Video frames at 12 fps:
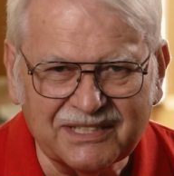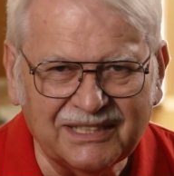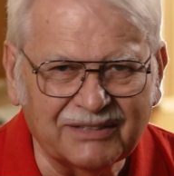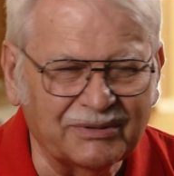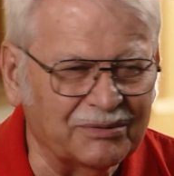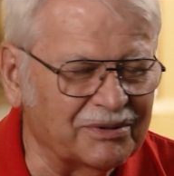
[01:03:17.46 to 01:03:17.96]

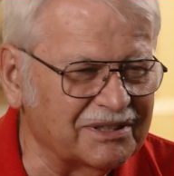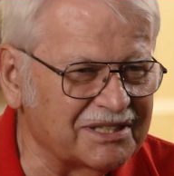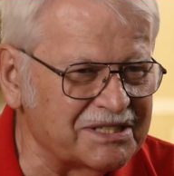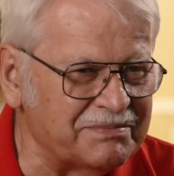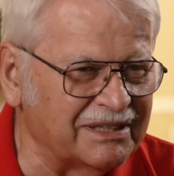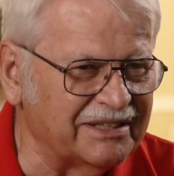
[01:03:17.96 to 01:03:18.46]
Here we were
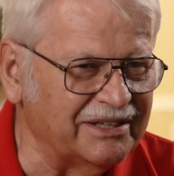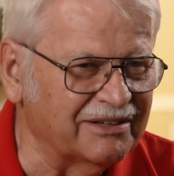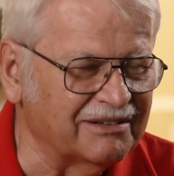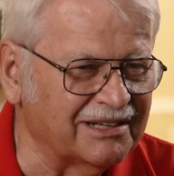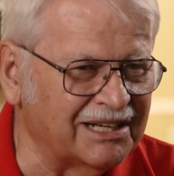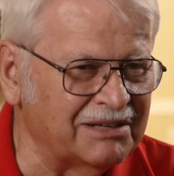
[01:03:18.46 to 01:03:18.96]
just spent a
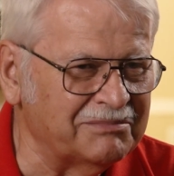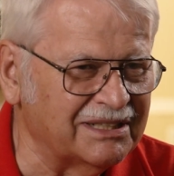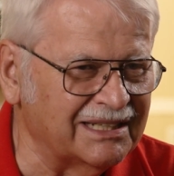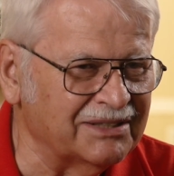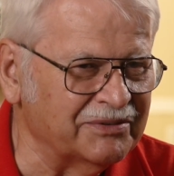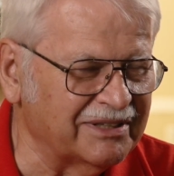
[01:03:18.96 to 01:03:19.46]
year in but
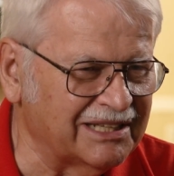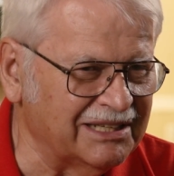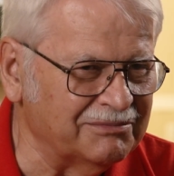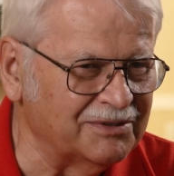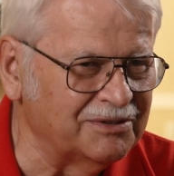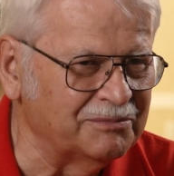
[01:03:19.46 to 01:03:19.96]
yet when it
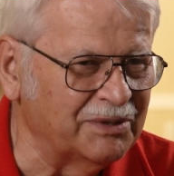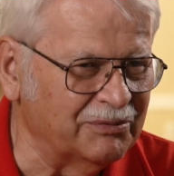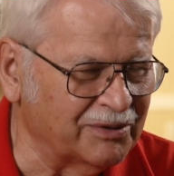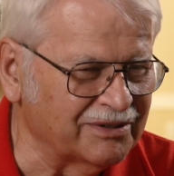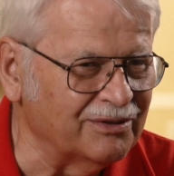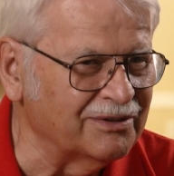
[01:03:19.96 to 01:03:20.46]
came home, we
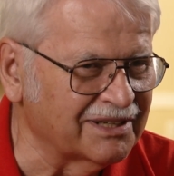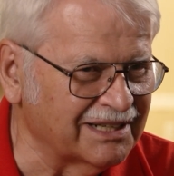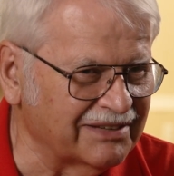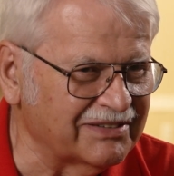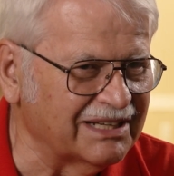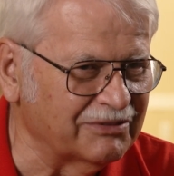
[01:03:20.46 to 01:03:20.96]
weren't old
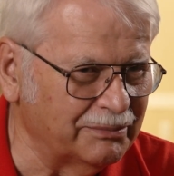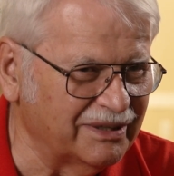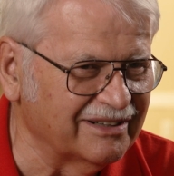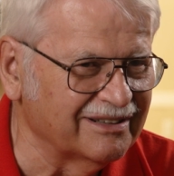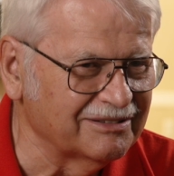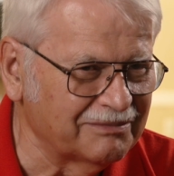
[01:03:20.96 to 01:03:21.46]
enough to have a
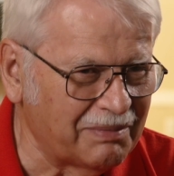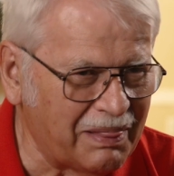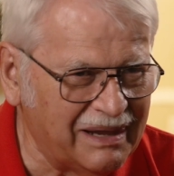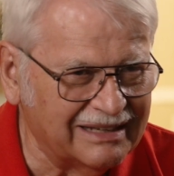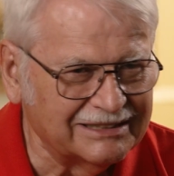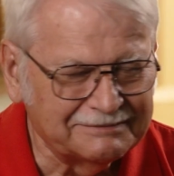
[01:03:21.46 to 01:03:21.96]
beer.
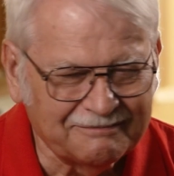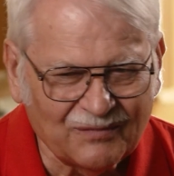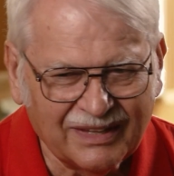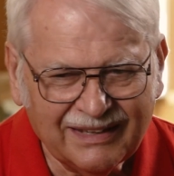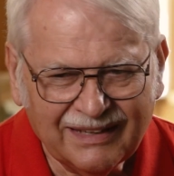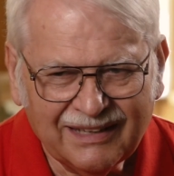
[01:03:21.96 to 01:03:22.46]

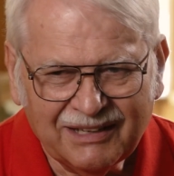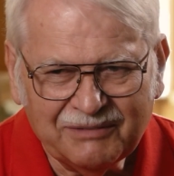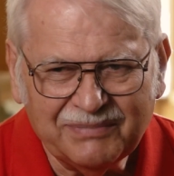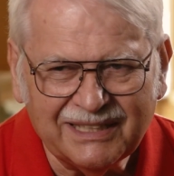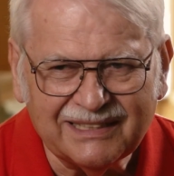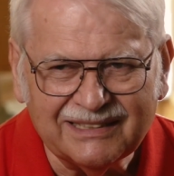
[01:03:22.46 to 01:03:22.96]

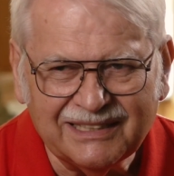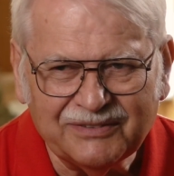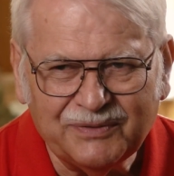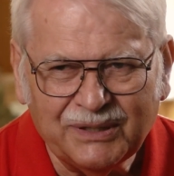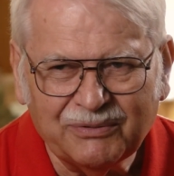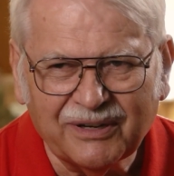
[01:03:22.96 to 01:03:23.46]
But
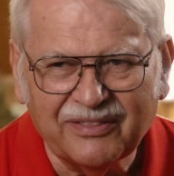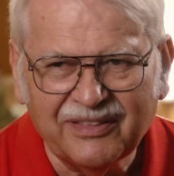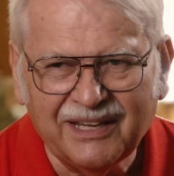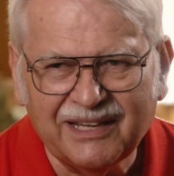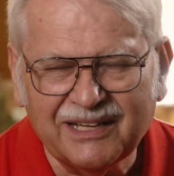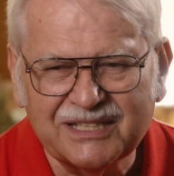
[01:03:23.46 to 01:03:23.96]
if we were
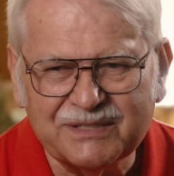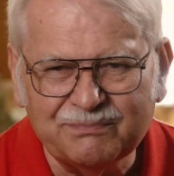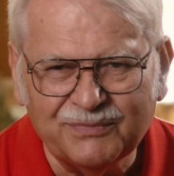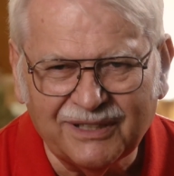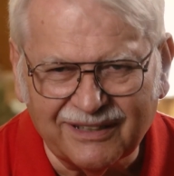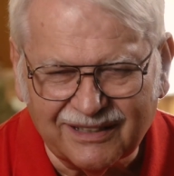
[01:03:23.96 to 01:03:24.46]
thinking
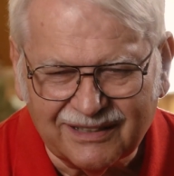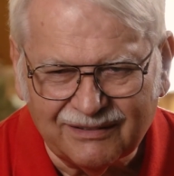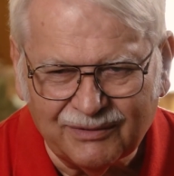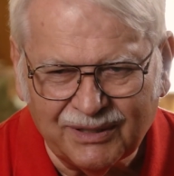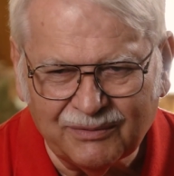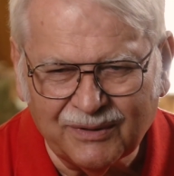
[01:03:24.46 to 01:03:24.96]
smart,
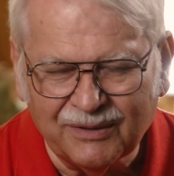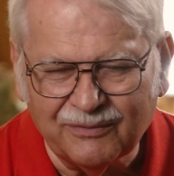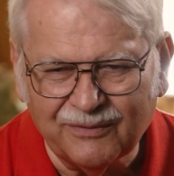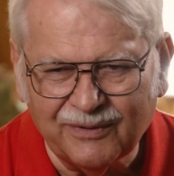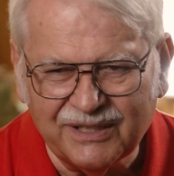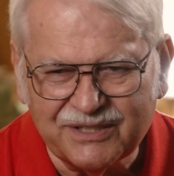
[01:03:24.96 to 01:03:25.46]
we what
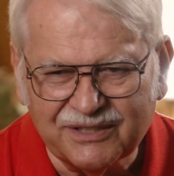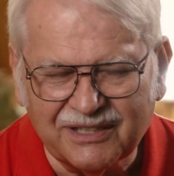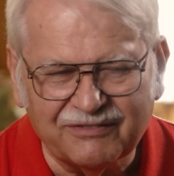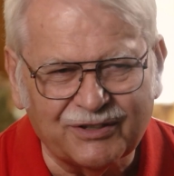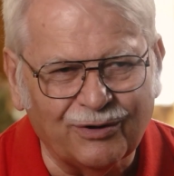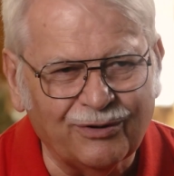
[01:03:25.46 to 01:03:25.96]
we should
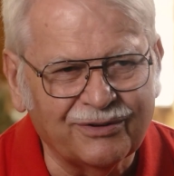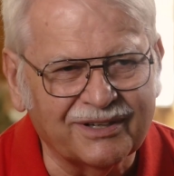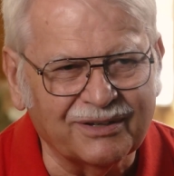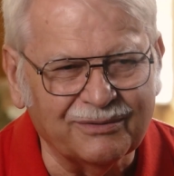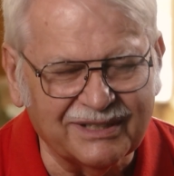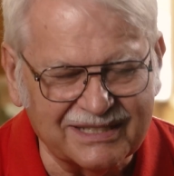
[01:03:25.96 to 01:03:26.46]
have told
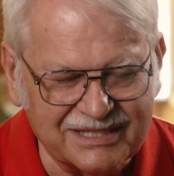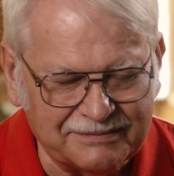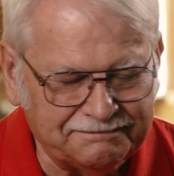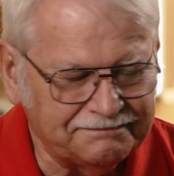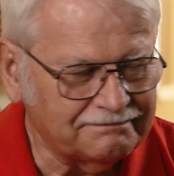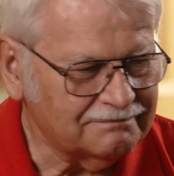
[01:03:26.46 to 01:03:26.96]
her was,
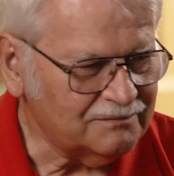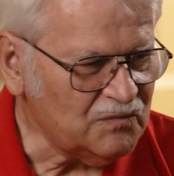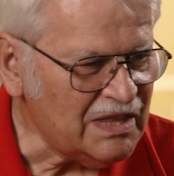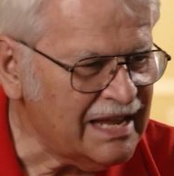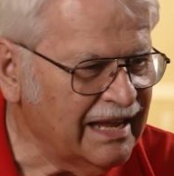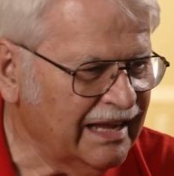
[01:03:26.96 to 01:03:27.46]

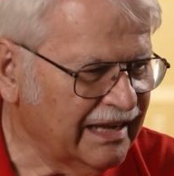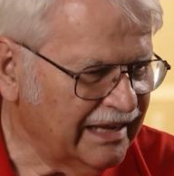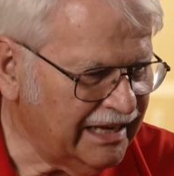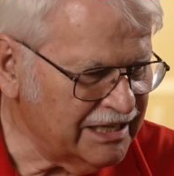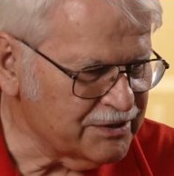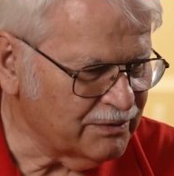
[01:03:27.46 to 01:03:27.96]

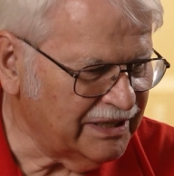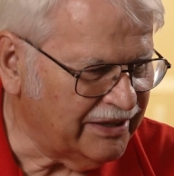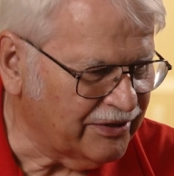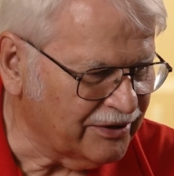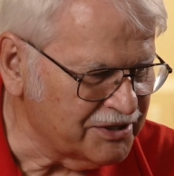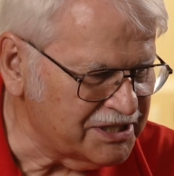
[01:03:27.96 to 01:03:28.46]
he's really
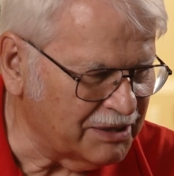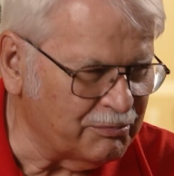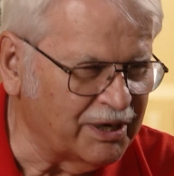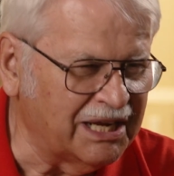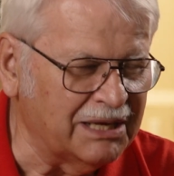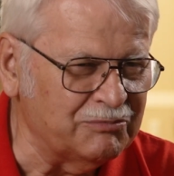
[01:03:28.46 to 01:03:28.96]
thirsty.
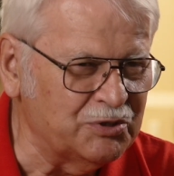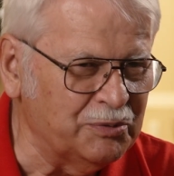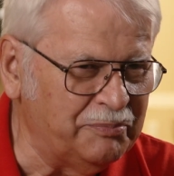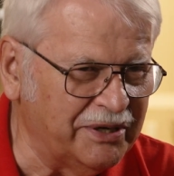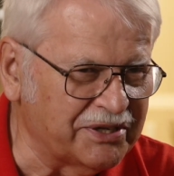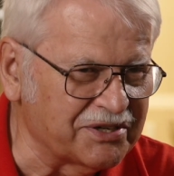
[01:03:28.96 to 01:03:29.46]
Bring him two
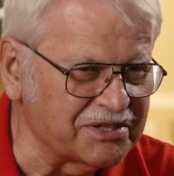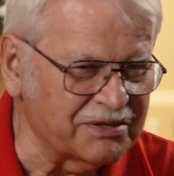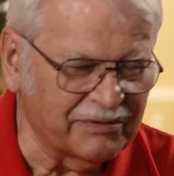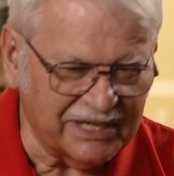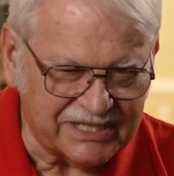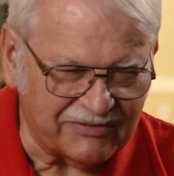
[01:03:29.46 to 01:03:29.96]
pictures. The
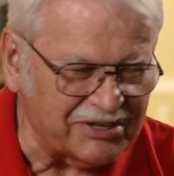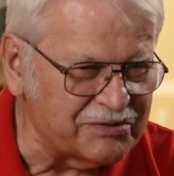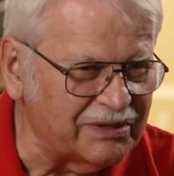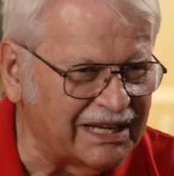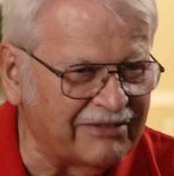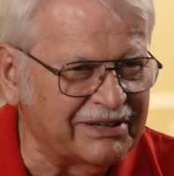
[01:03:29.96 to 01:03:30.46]
rest of us
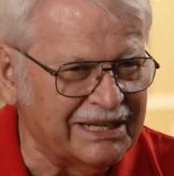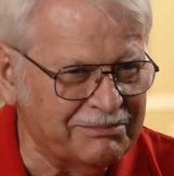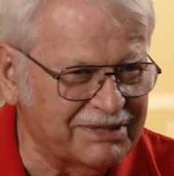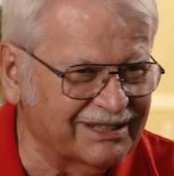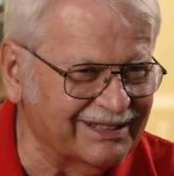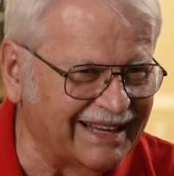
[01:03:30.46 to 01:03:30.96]
will have an
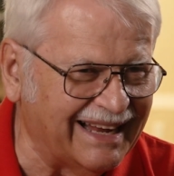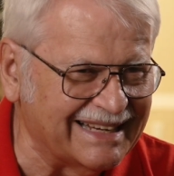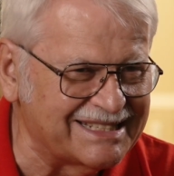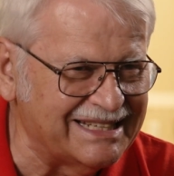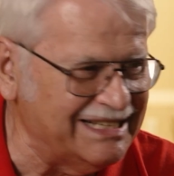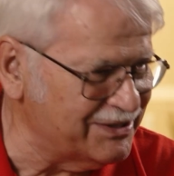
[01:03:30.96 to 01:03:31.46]
empty
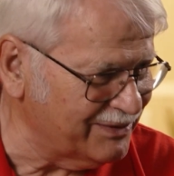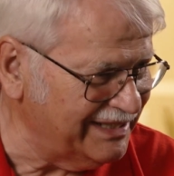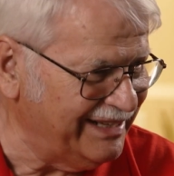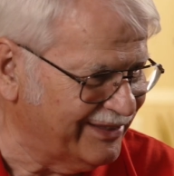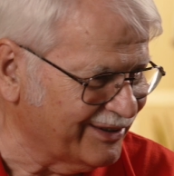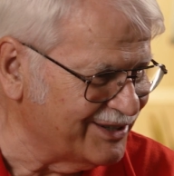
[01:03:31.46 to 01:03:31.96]
glass. He's
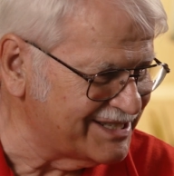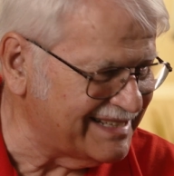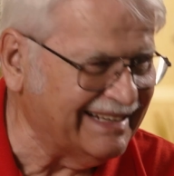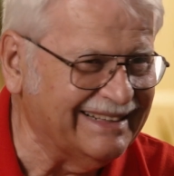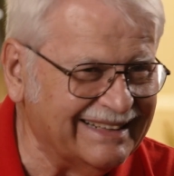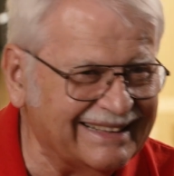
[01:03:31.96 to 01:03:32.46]
really
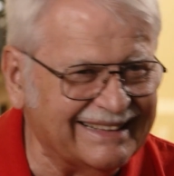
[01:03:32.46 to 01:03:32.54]
thirsty.